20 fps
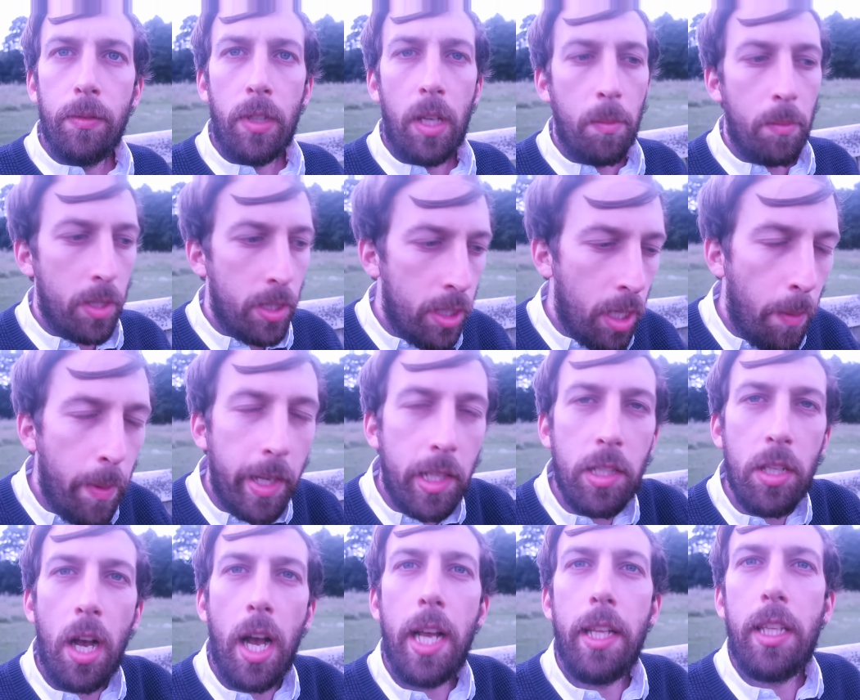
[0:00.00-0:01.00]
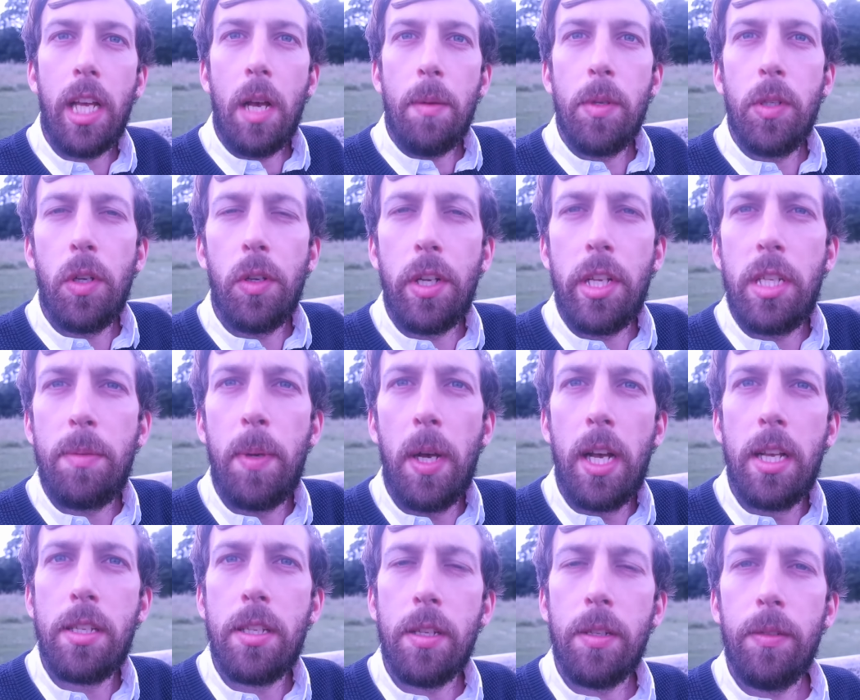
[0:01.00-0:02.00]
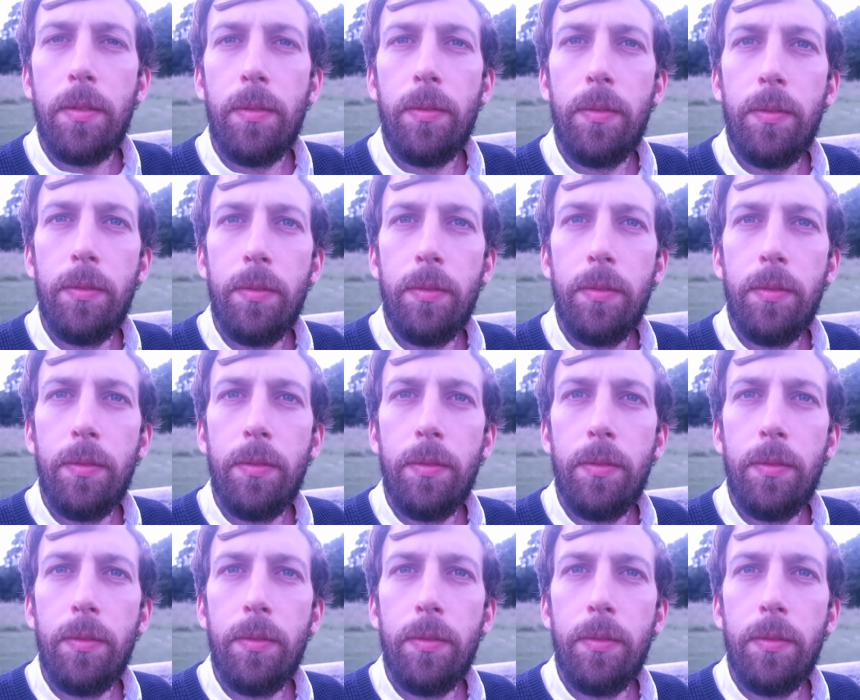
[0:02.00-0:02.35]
I'm so excited that I'm an honest person.